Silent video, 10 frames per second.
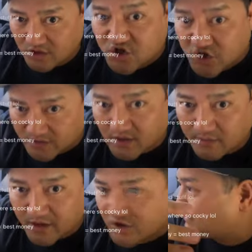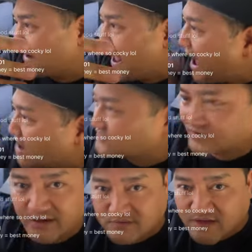was a shit ton of money. You can buy a
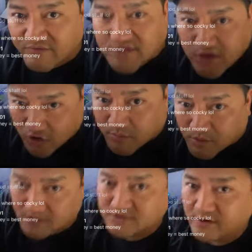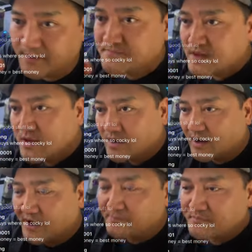house for like seventeen hundred bucks, right?
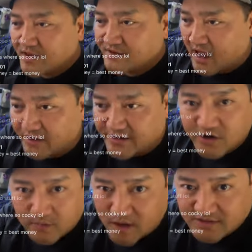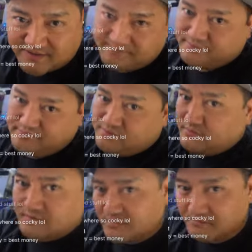Uh, nowadays, hundred bucks
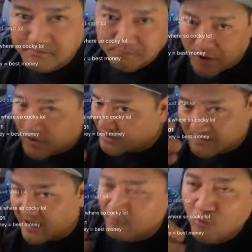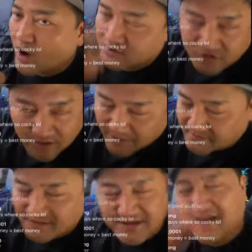barely get one two
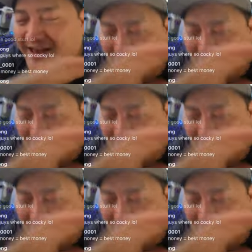lap this.